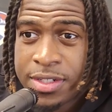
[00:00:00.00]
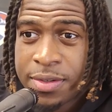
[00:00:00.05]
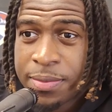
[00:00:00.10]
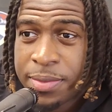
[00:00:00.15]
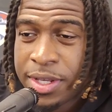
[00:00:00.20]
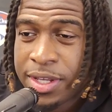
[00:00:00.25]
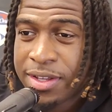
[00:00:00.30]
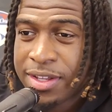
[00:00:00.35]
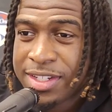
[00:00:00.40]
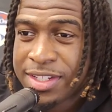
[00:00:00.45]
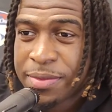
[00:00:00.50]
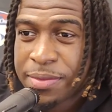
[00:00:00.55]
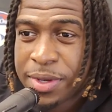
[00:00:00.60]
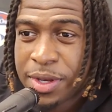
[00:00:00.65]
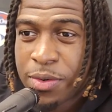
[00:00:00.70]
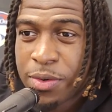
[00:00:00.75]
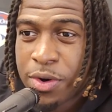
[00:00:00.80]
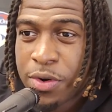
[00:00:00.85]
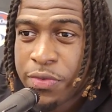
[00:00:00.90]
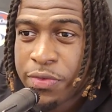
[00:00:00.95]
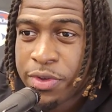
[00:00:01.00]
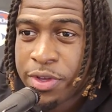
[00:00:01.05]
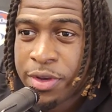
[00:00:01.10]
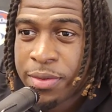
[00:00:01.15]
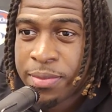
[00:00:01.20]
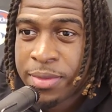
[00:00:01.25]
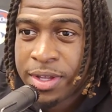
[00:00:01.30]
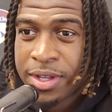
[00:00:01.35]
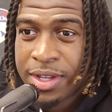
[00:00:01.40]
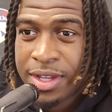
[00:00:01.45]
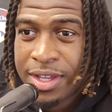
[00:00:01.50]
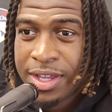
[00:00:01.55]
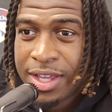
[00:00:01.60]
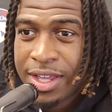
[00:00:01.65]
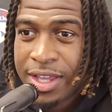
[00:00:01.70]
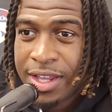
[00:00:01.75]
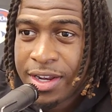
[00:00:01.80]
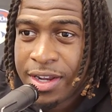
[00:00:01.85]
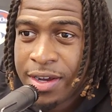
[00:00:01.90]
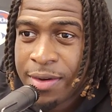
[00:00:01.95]
It's a big role for him,
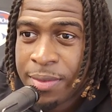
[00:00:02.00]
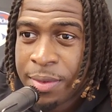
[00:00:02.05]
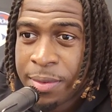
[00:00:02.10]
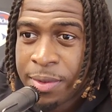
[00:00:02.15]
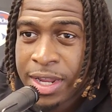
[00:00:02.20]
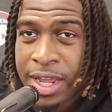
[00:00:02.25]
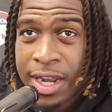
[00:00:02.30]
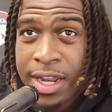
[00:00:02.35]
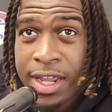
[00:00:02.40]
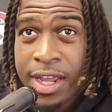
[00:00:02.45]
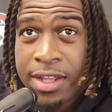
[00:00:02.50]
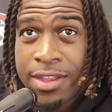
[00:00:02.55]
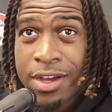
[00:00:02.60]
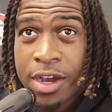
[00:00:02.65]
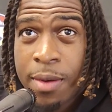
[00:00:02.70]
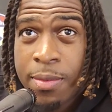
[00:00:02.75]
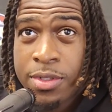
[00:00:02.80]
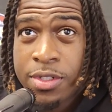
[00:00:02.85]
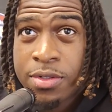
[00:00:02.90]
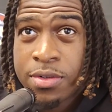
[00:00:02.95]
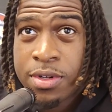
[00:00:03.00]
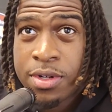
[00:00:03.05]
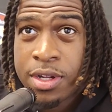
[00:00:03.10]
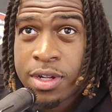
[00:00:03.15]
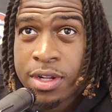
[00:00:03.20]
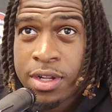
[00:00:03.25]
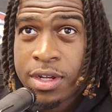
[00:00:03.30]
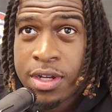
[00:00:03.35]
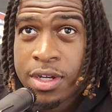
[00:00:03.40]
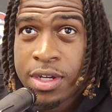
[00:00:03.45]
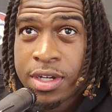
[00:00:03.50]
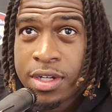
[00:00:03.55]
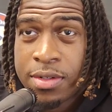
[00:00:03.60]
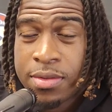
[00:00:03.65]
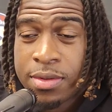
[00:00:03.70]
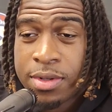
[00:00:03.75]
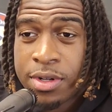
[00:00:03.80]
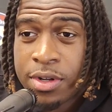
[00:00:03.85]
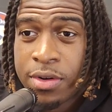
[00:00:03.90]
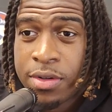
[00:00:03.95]
and I'm glad he got the opportunity
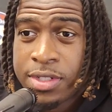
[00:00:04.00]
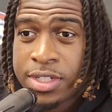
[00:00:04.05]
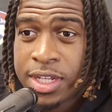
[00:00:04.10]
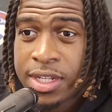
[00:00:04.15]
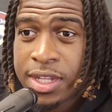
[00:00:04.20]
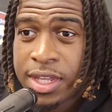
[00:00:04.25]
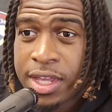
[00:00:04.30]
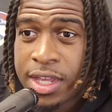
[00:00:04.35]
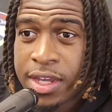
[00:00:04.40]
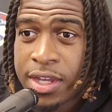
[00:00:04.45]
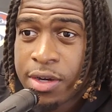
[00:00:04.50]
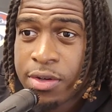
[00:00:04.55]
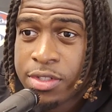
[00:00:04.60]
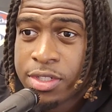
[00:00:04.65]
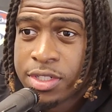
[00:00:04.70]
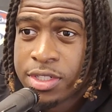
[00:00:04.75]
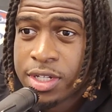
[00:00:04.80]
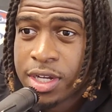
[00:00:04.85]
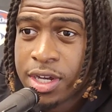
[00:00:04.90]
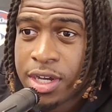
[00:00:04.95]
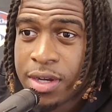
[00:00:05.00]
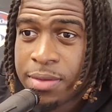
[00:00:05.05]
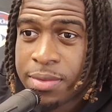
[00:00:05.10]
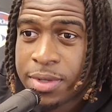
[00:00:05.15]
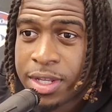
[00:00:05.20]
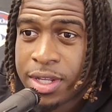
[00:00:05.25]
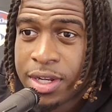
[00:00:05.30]
to take the head coaching job.